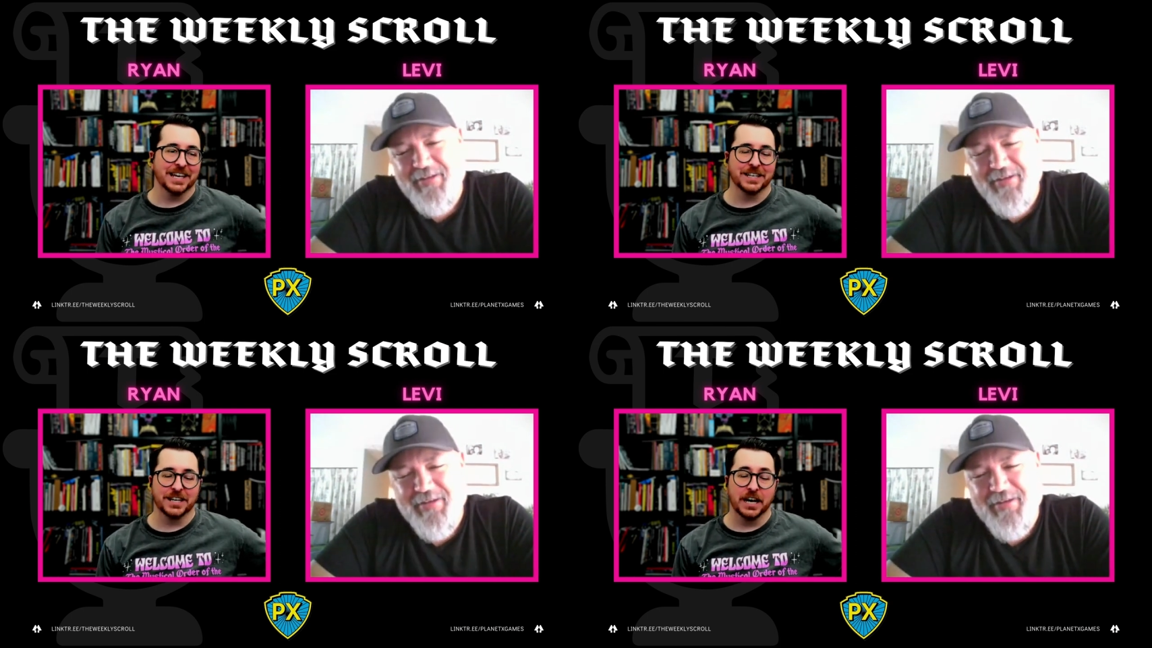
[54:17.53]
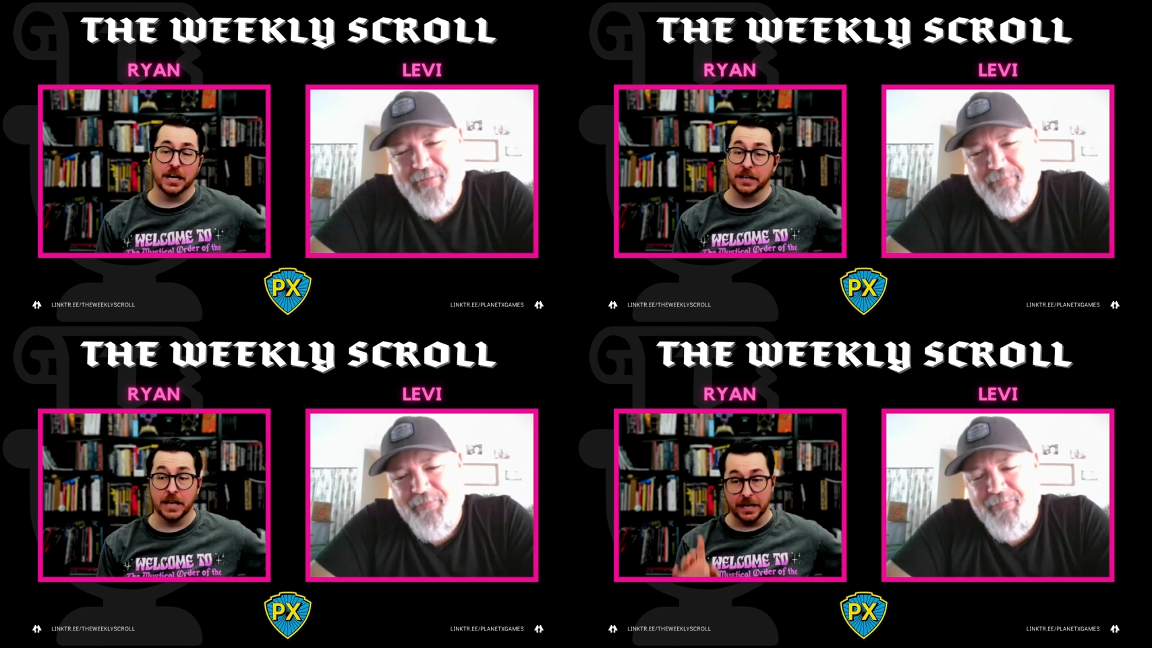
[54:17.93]
Speaker 1: And,
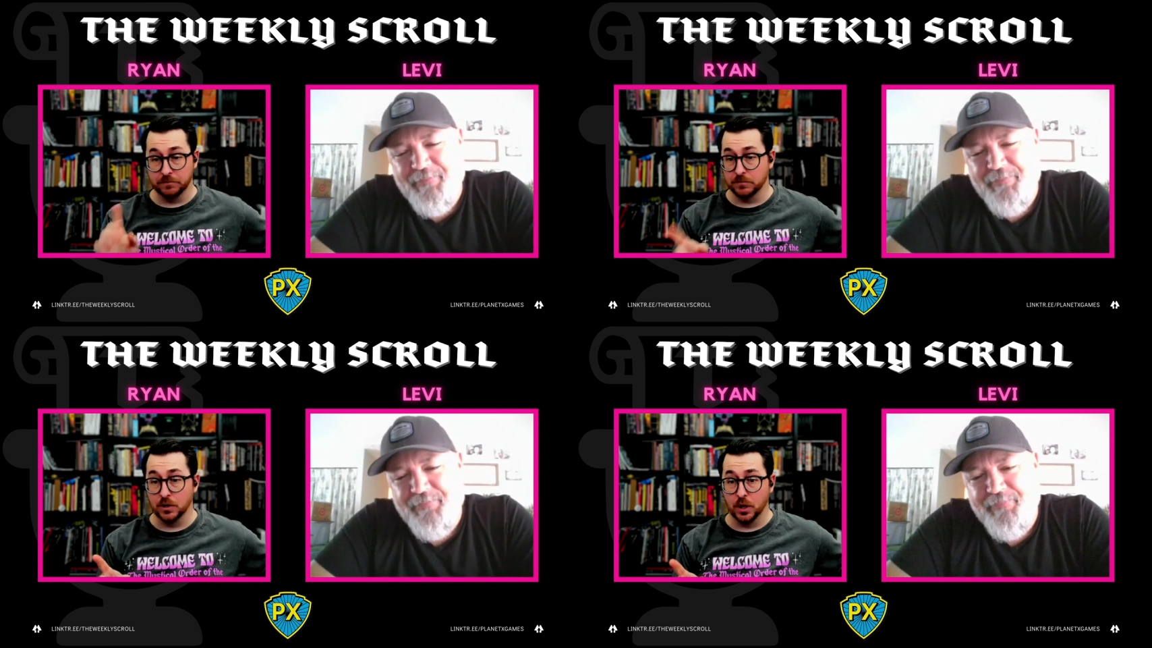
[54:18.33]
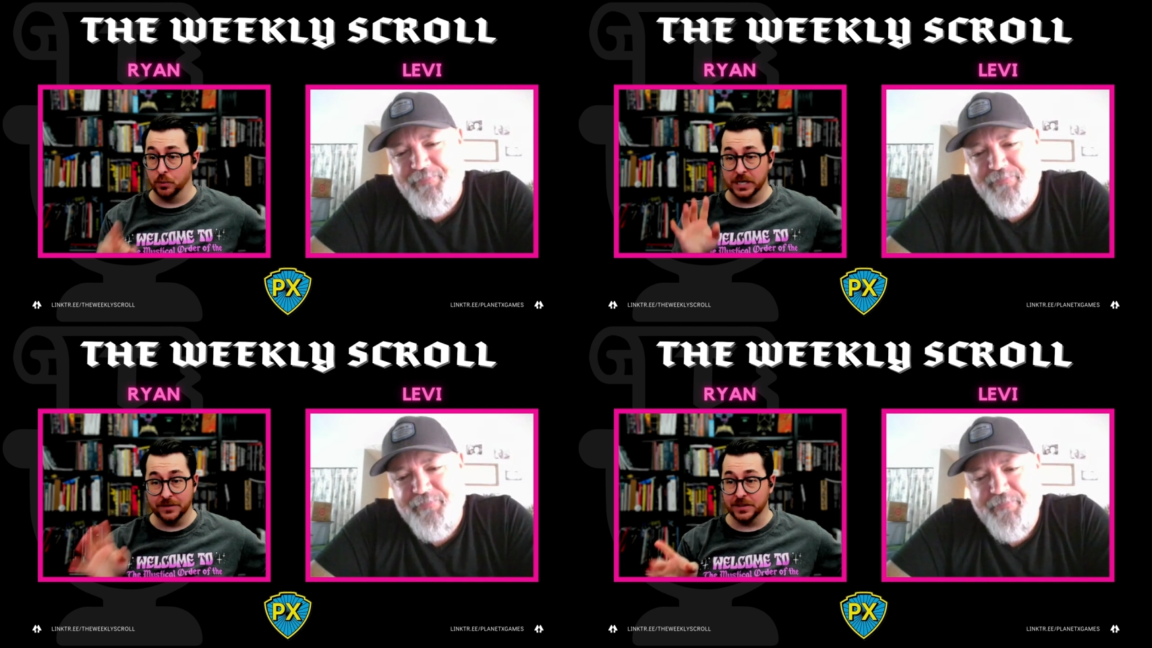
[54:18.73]
uh, and and
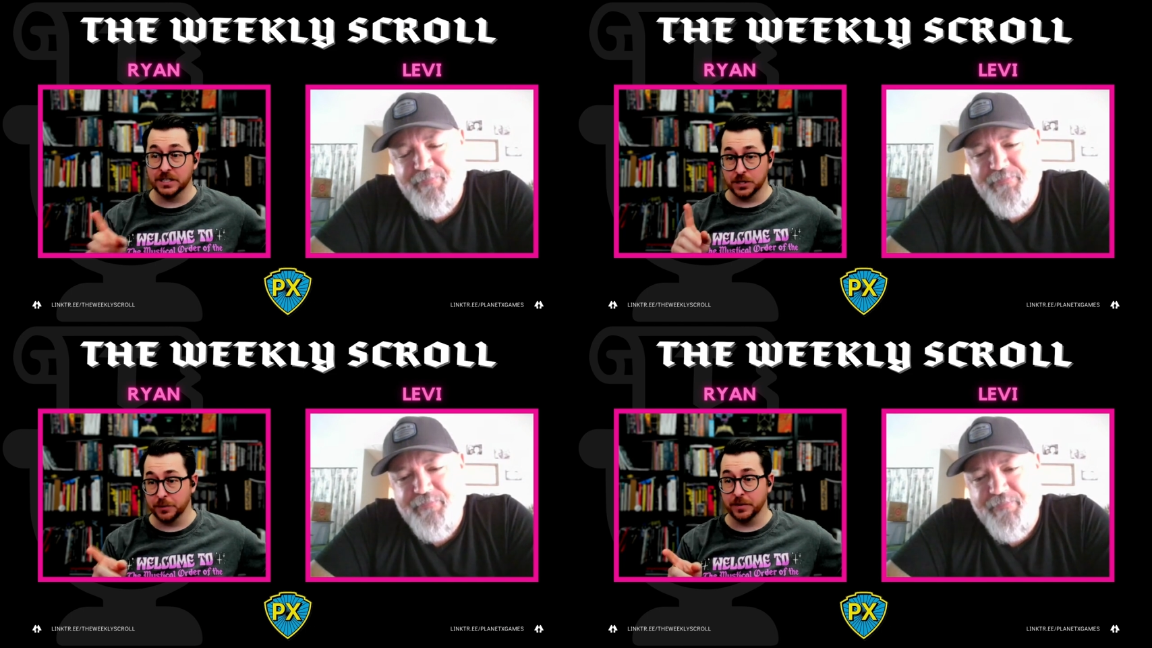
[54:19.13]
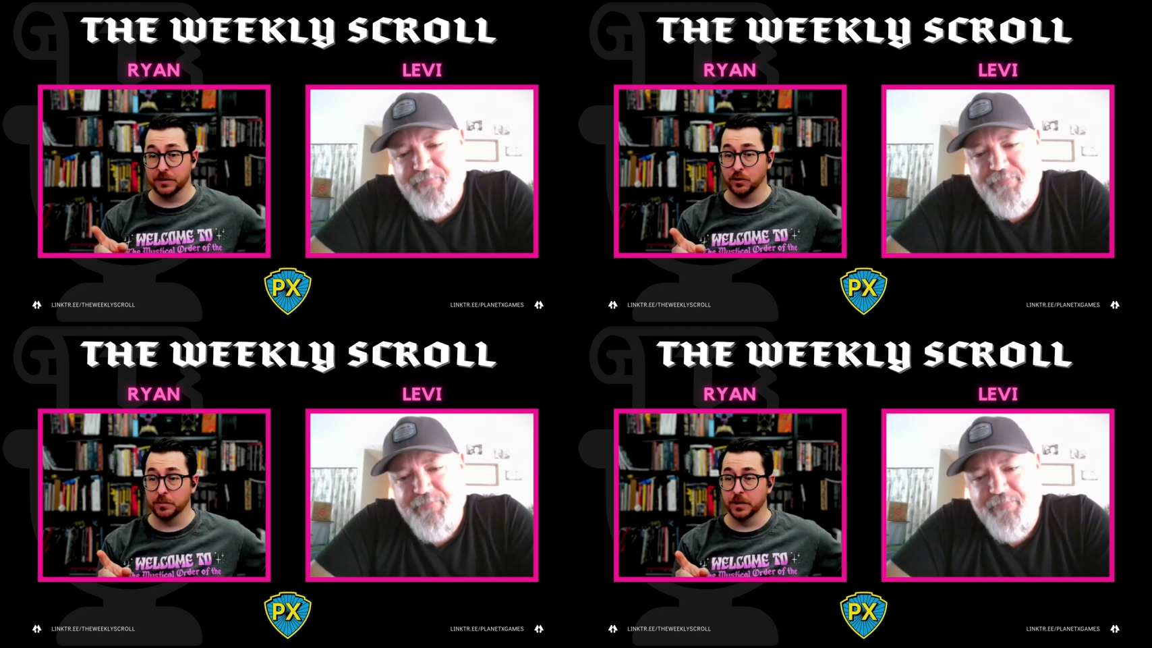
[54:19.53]
we didn't even get to talk about
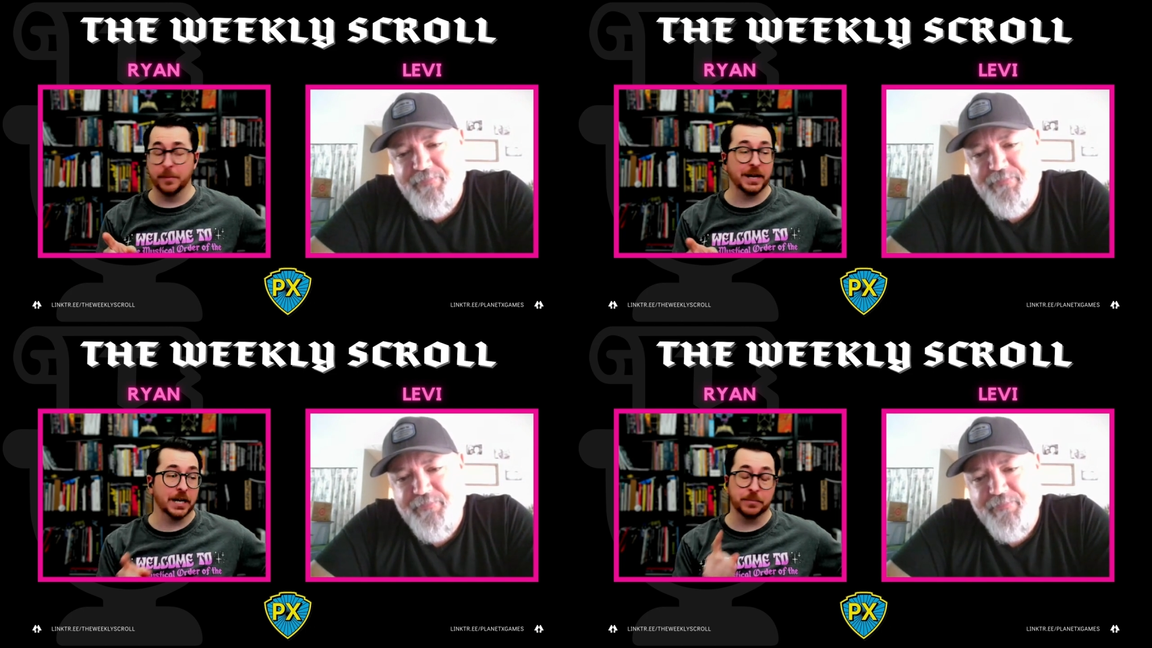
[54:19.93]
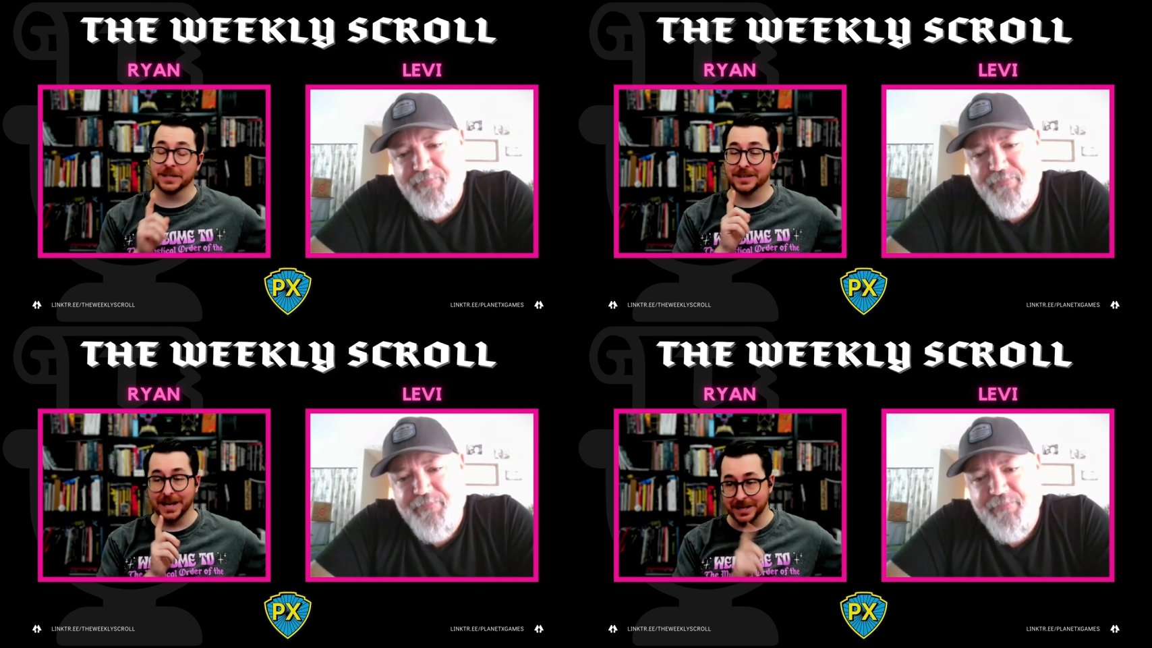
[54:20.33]
the Vorp Almanac,
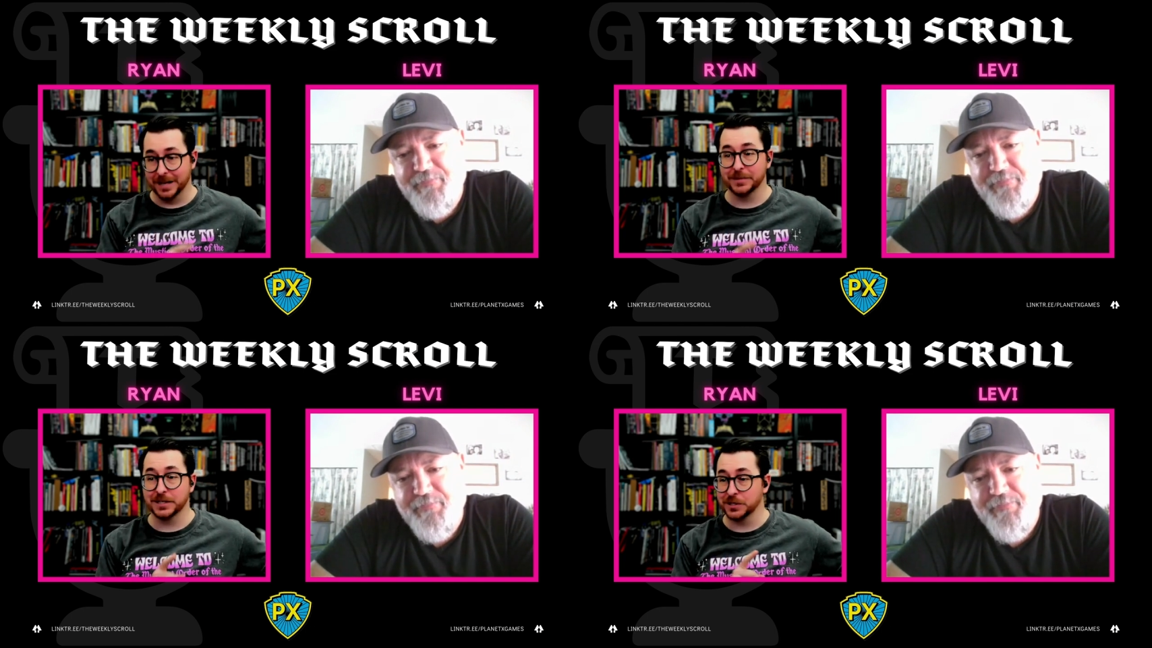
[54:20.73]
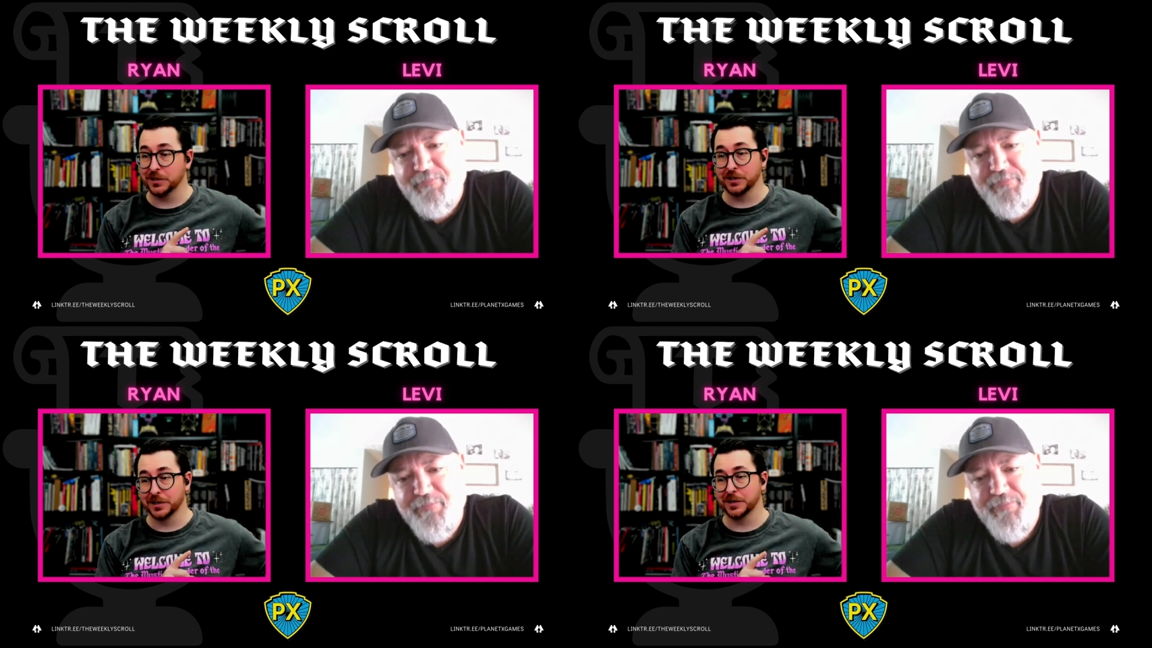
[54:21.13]
but goddamn, that's a
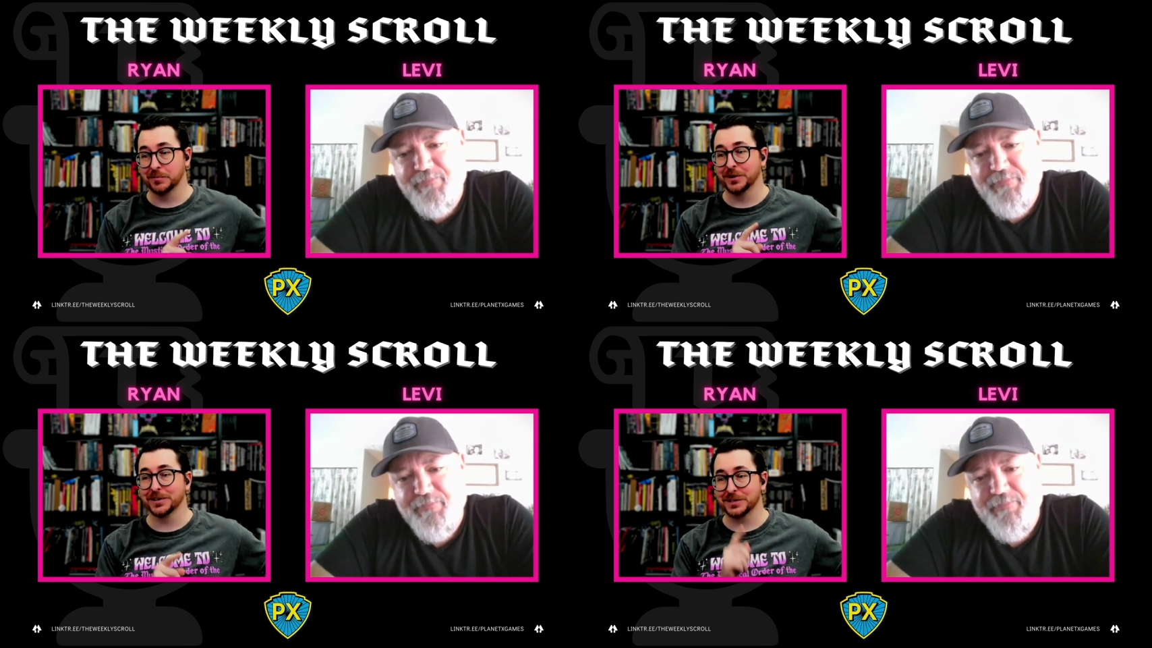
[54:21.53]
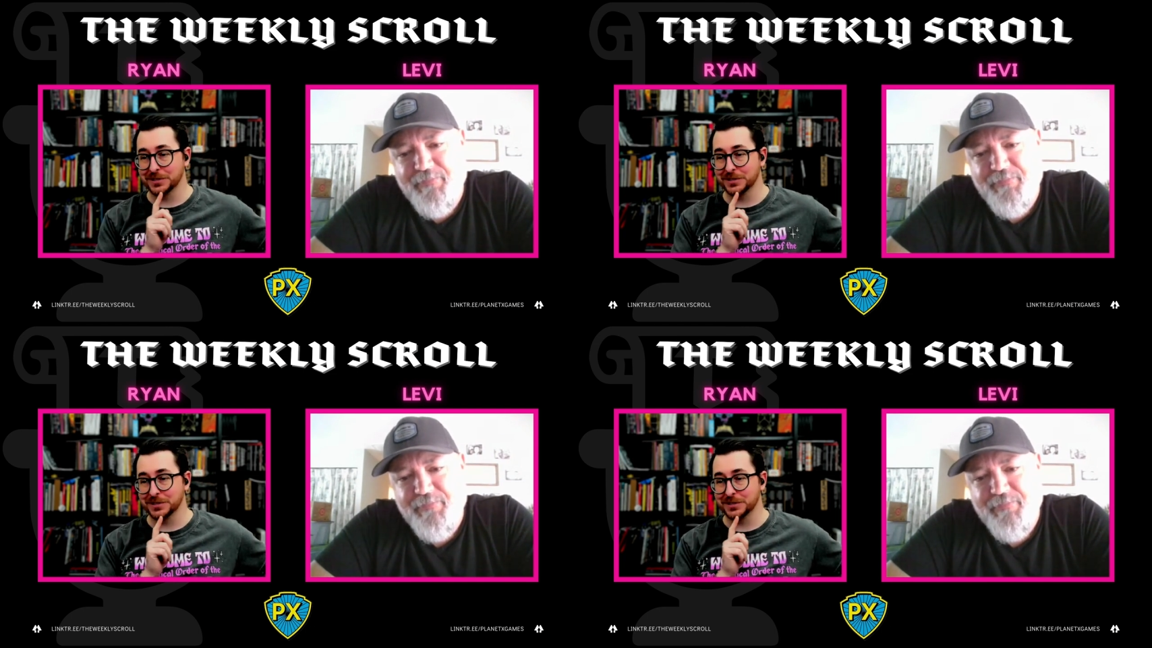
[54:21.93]
good looking book.